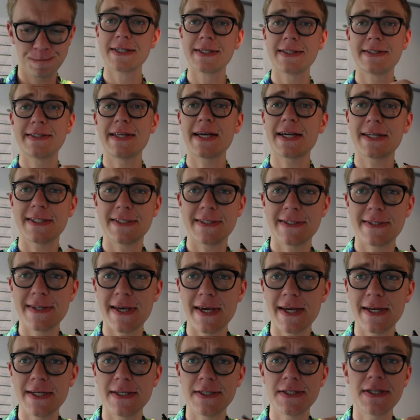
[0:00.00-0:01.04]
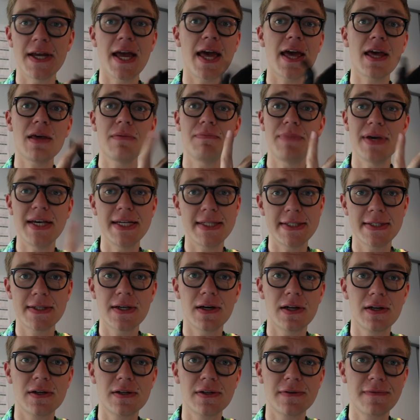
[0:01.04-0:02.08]
Second stage, a base
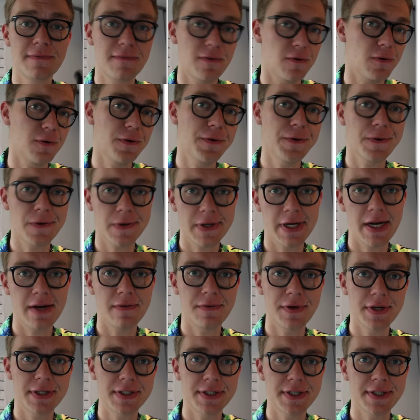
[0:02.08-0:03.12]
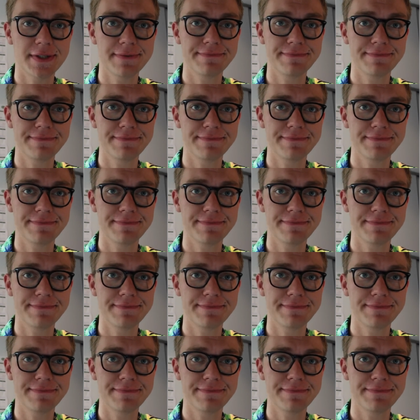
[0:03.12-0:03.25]
color for your character.